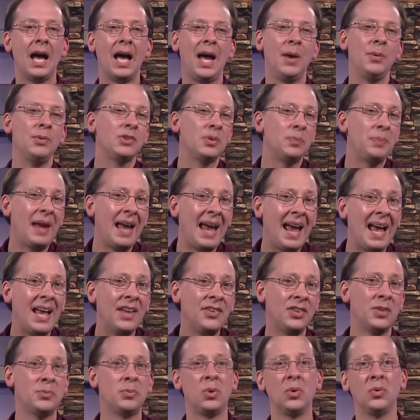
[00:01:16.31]
I was a
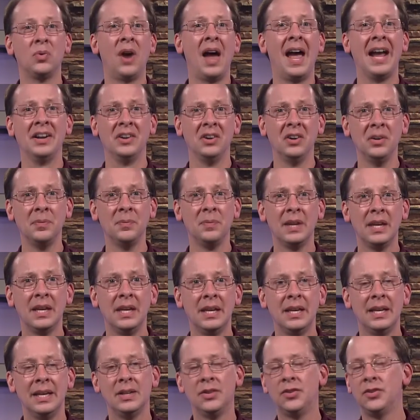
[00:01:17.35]
passable writer.
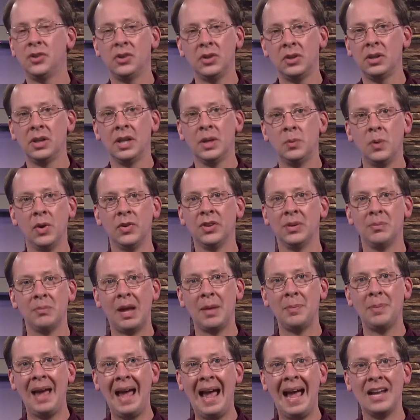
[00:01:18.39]
It certainly wasn't
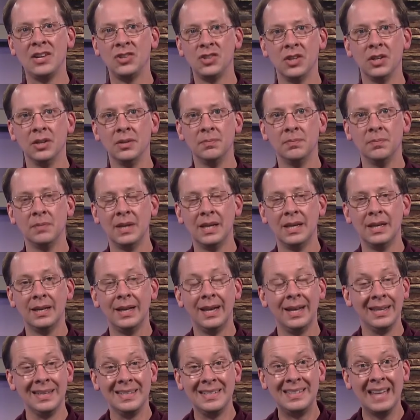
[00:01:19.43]
my passion,
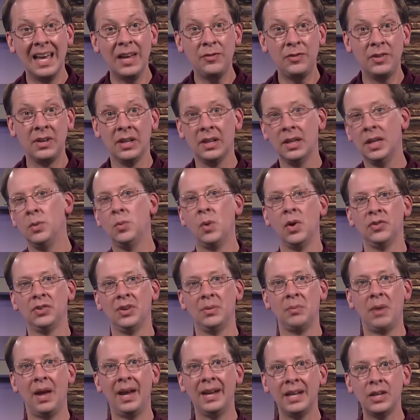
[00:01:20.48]
and it definitely
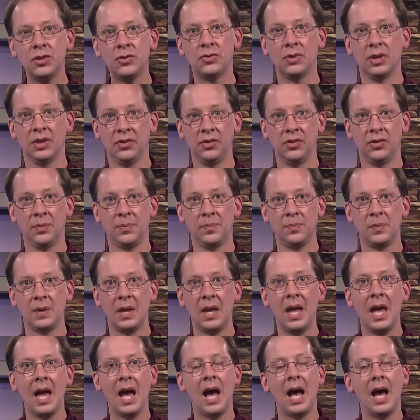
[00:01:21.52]
wasn't my interest.
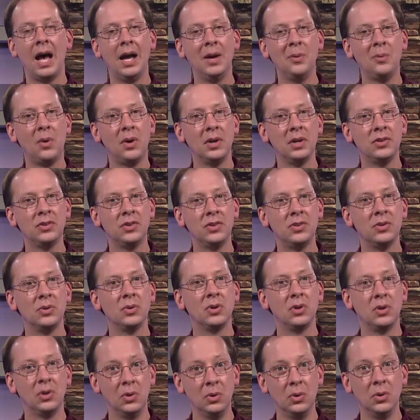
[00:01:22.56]
I wanted to do
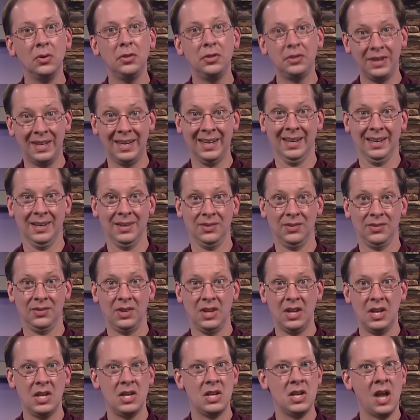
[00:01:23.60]
cool things,
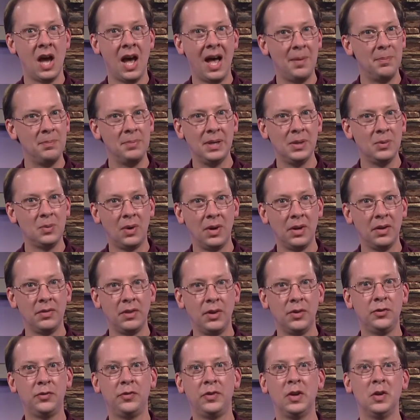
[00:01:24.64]
not be one of
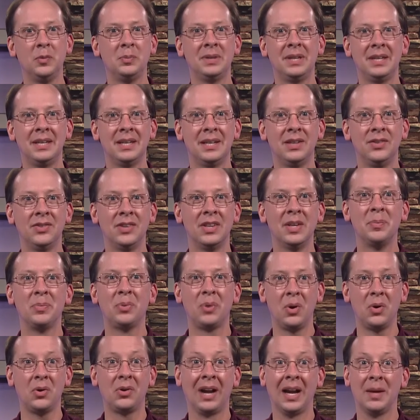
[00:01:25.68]
those film kids in the
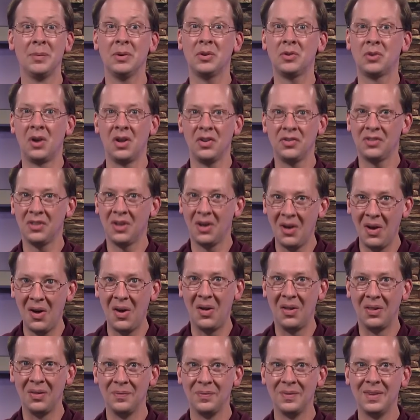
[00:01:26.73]
program across the
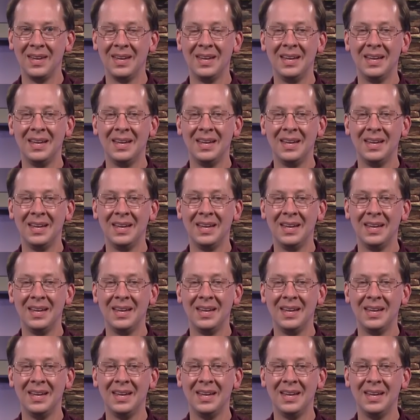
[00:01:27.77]
hall.